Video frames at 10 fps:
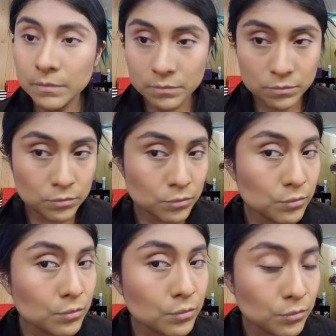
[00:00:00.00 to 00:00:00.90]

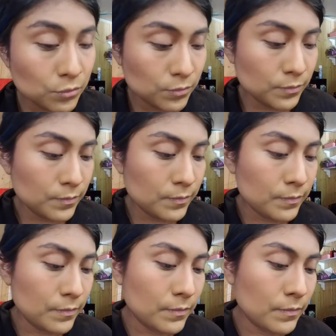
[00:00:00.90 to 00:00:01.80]

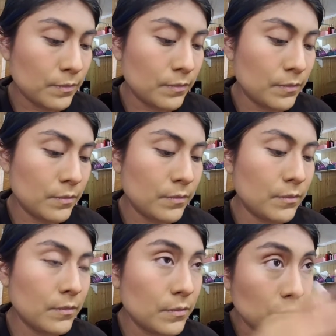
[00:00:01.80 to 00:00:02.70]

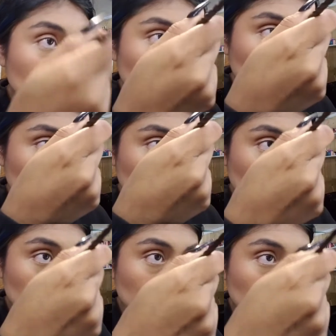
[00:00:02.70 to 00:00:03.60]
Nobody speaks.